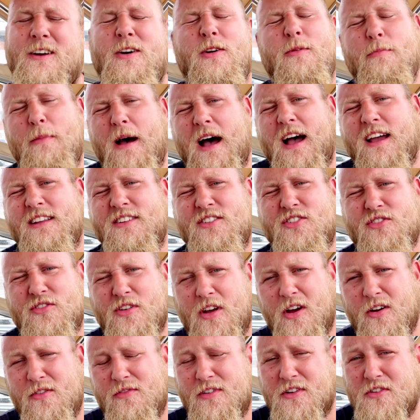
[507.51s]
Because mine's
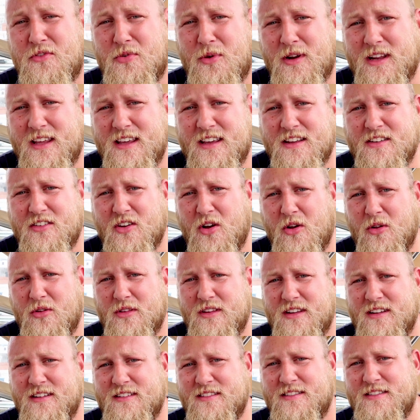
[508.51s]
over 20 years
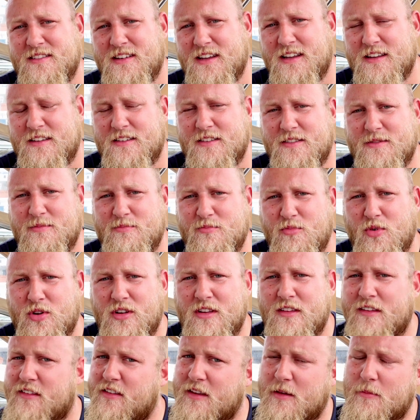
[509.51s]
old and one
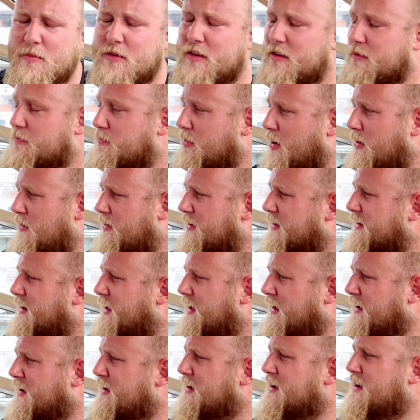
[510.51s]
of the zips is
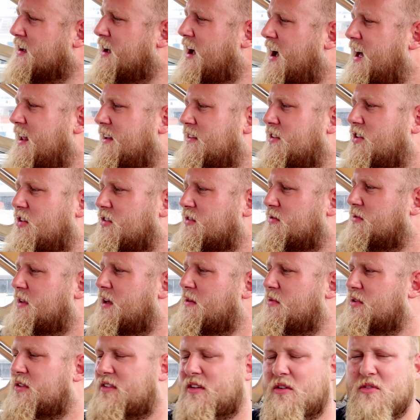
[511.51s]
broken. And because
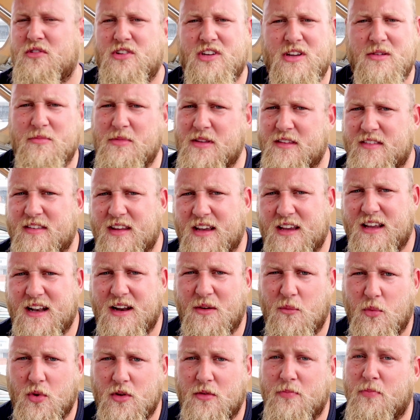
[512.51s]
they were so cheap, these
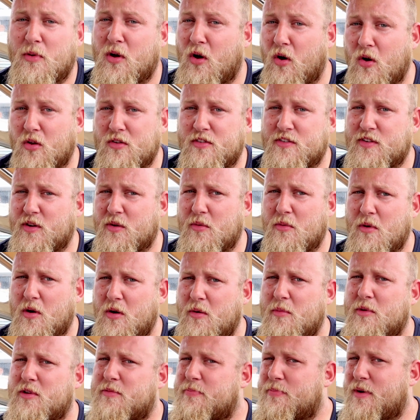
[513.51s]
second-hand ones, but also
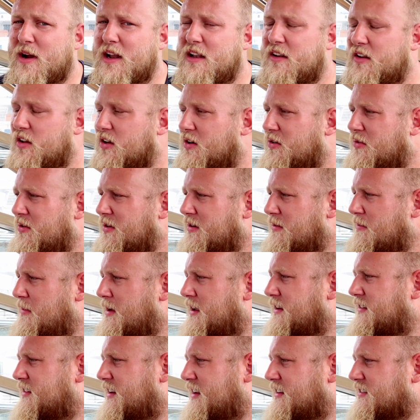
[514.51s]
almost brand new, it
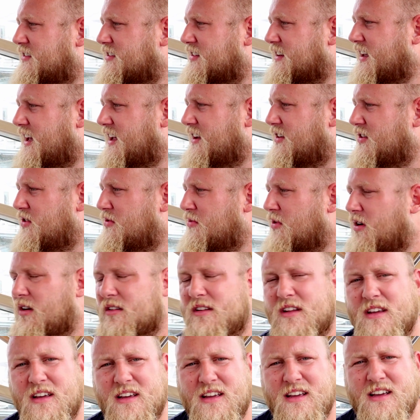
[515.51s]
made sense to get a new
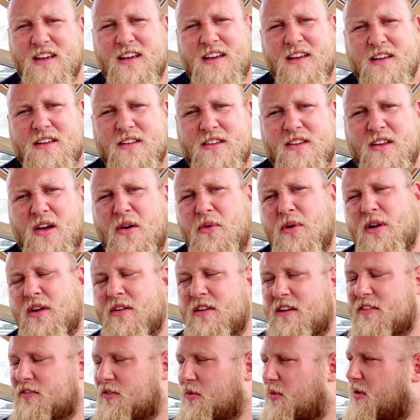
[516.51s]
one. So we
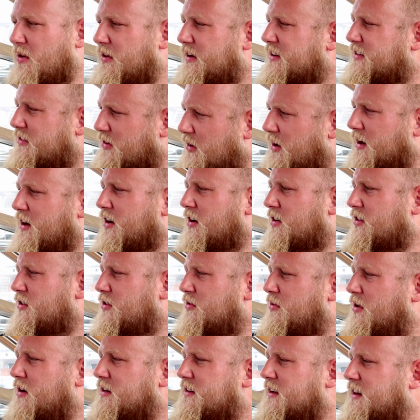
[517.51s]
don't have to worry. So I got a
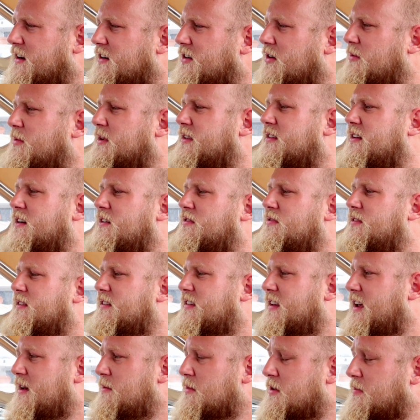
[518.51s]
new one. I got myself the
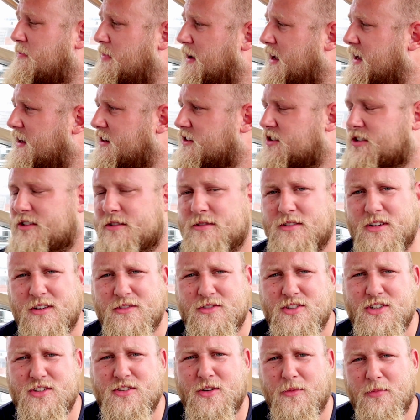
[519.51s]
same as Paige,
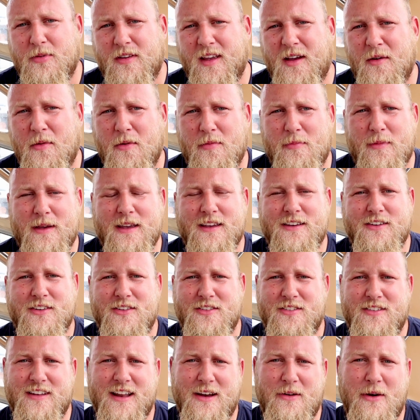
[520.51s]
so she's upset with me
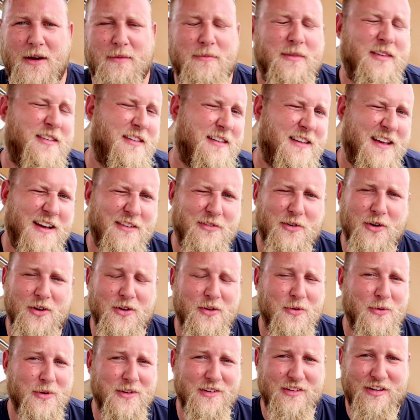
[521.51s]
because now I've got a
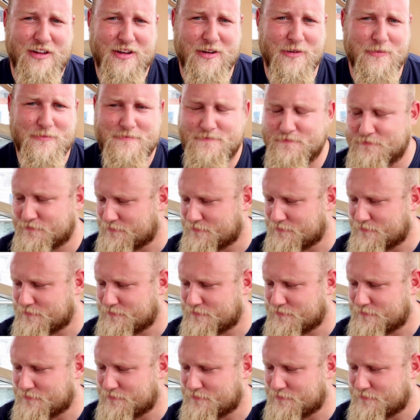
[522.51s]
new one too.